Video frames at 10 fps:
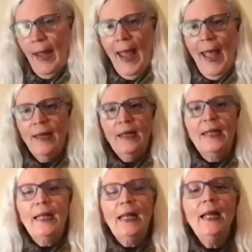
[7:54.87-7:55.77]
And
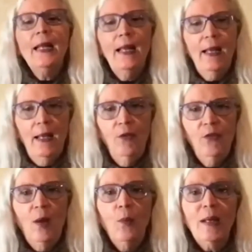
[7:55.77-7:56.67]
the key
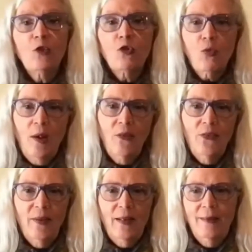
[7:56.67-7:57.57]
is that we
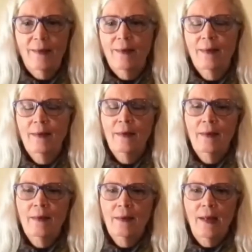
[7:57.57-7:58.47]
trust it
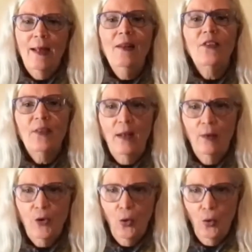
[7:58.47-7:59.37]
instead
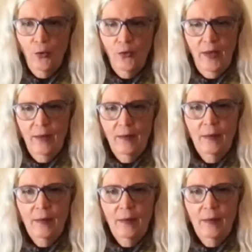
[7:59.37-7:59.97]
of curse it.